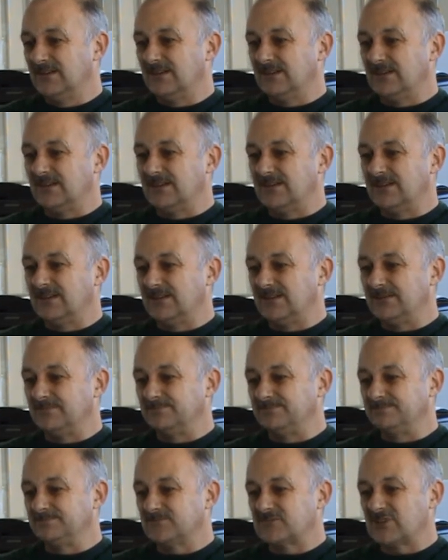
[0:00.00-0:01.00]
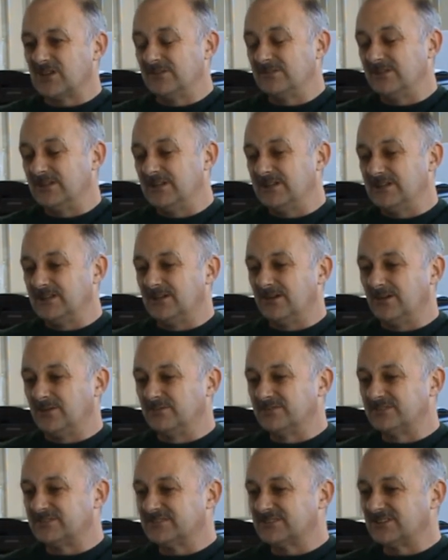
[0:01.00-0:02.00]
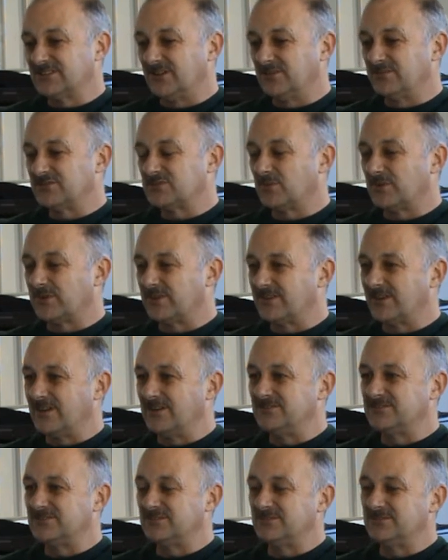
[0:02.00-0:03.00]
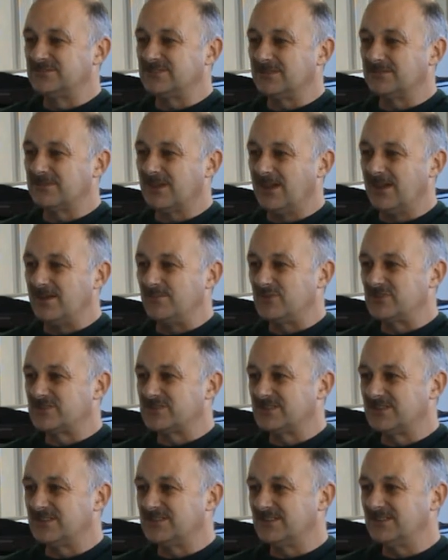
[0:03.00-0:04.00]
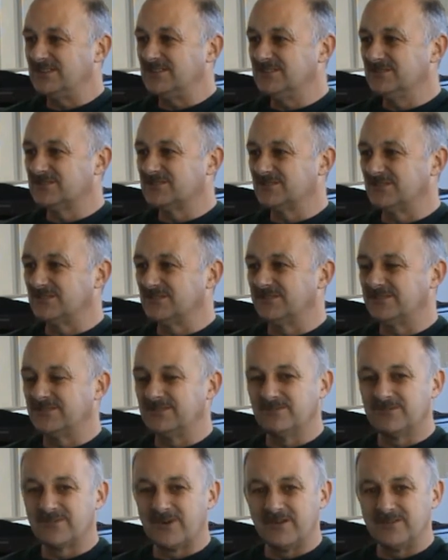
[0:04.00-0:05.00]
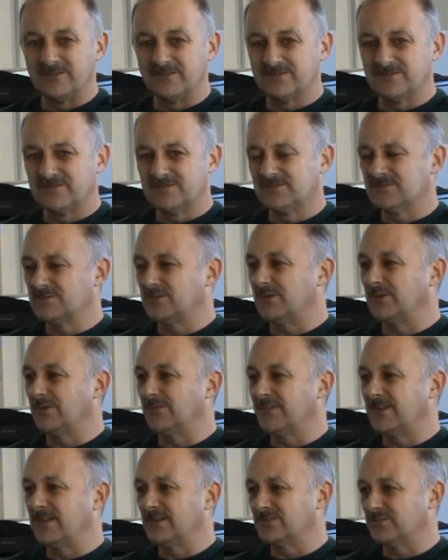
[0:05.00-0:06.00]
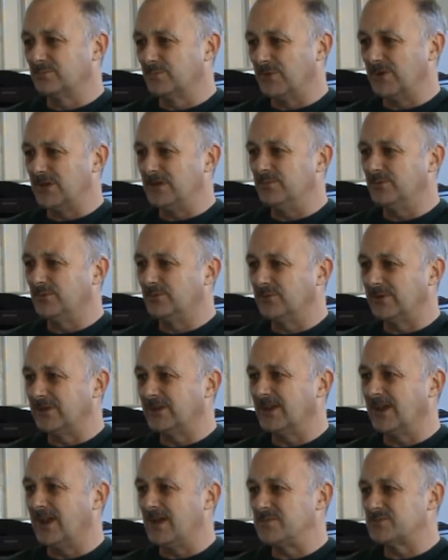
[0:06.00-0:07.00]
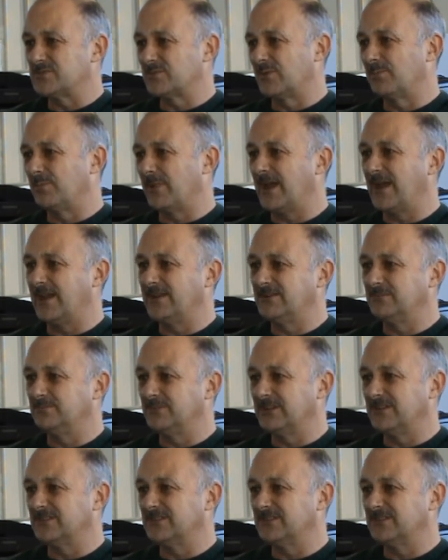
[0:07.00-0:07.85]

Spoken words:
So yeah, I was one of those who was up Cambridge City, sort of in front of 12,000 people when games were abandoned